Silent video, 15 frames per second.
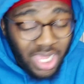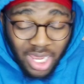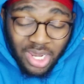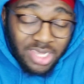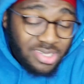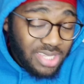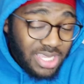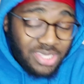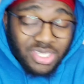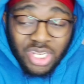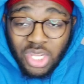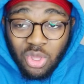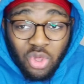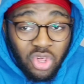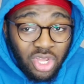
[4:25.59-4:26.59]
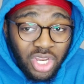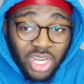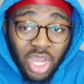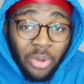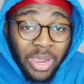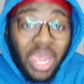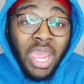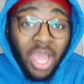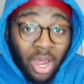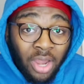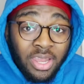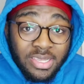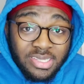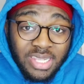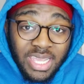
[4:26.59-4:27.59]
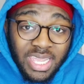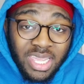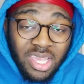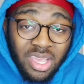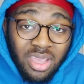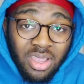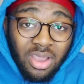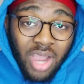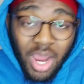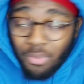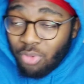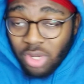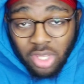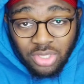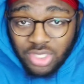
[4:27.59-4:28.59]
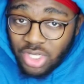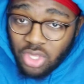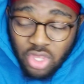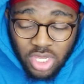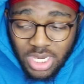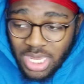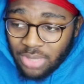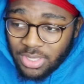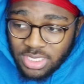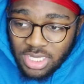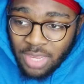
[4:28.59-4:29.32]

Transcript: Honestly, it's delusion. I know it. Honestly, I'm running on delusion now.